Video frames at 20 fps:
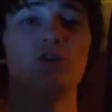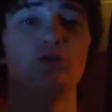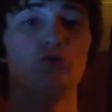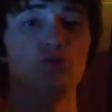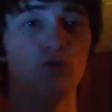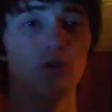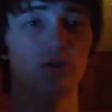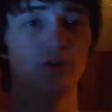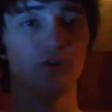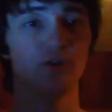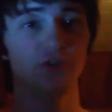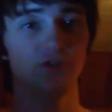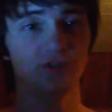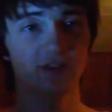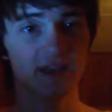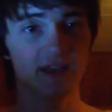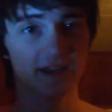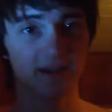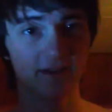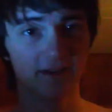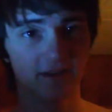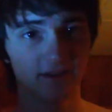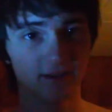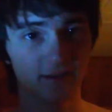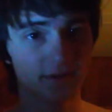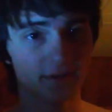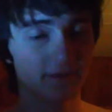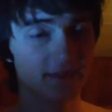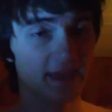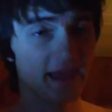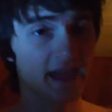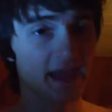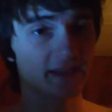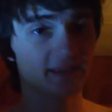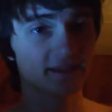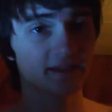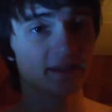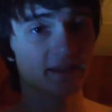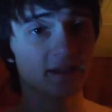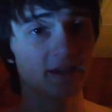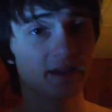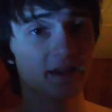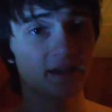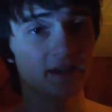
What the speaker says: you understand that